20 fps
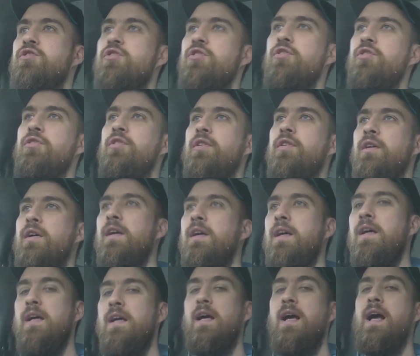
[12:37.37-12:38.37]
should
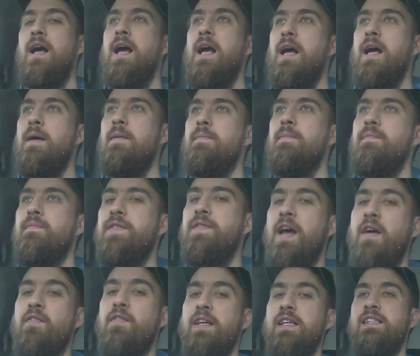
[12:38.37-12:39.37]

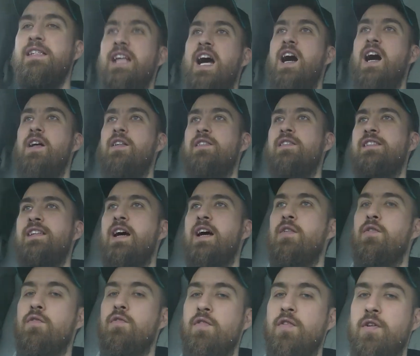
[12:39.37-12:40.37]
definitely
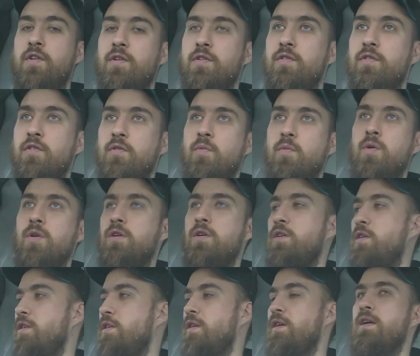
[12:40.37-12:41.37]
stand over their work
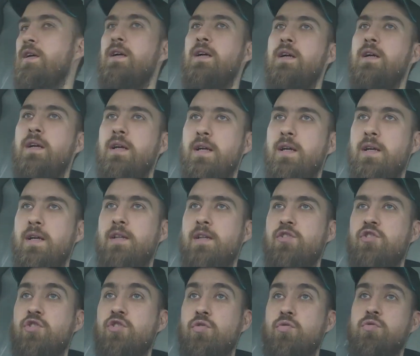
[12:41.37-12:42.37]
and
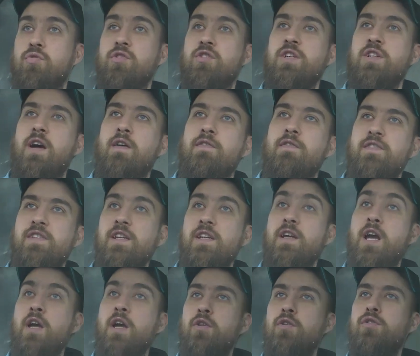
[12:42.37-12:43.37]
show yourself as a
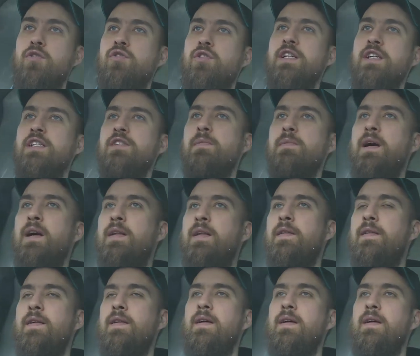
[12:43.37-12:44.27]
good tradesman.